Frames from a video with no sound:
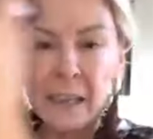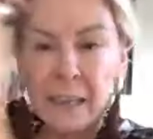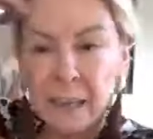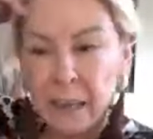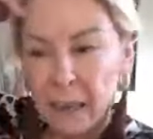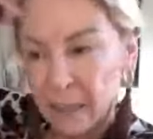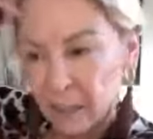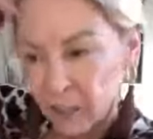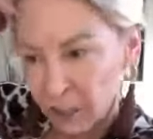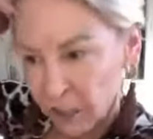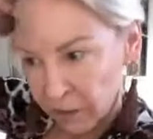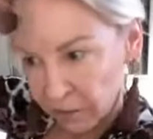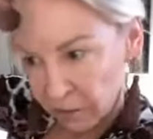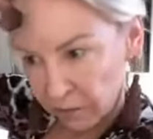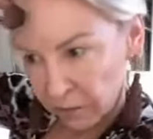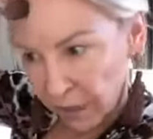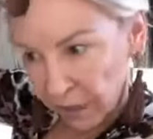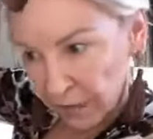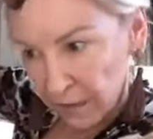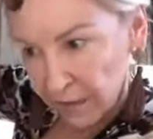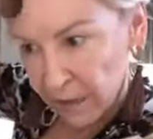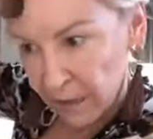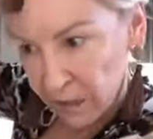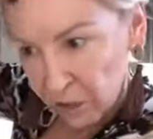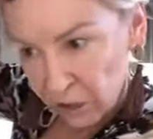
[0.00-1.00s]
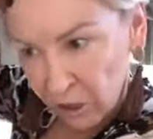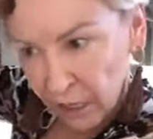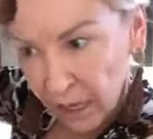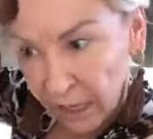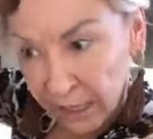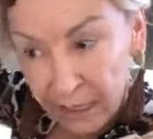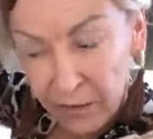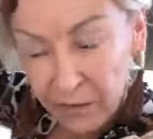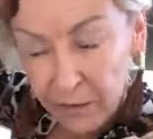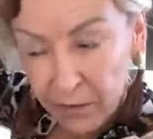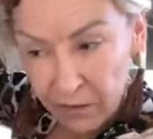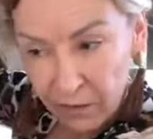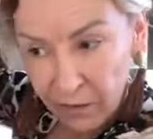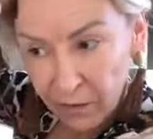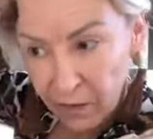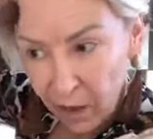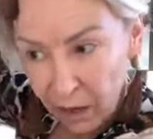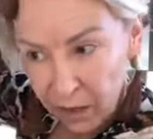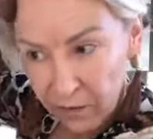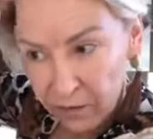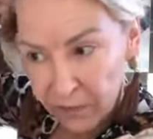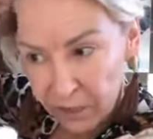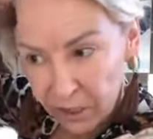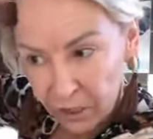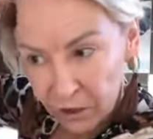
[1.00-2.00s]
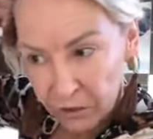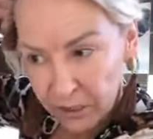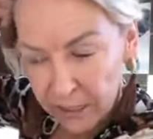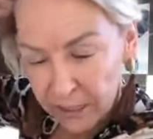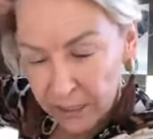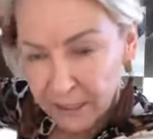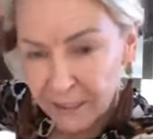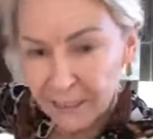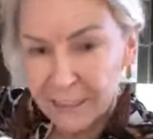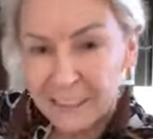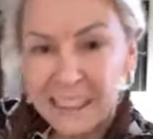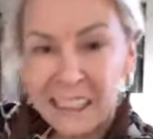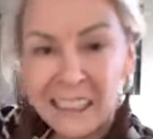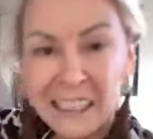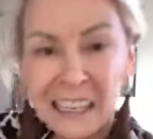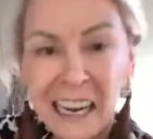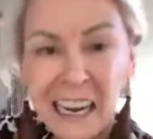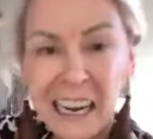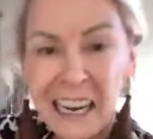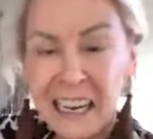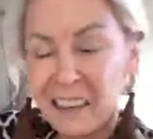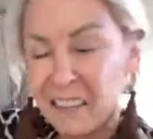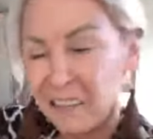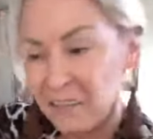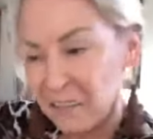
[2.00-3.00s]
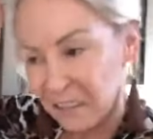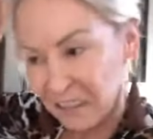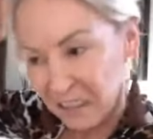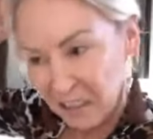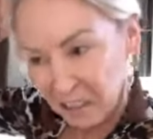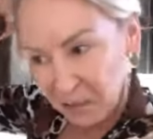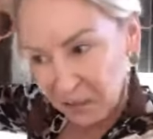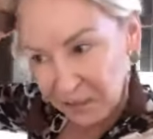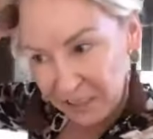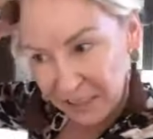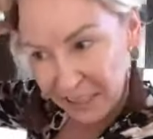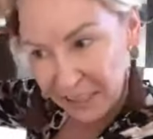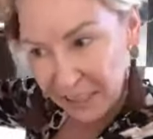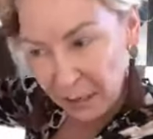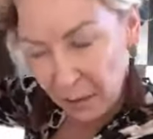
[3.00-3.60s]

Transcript: I, I should have read this. I never even thought of the story till today. So it's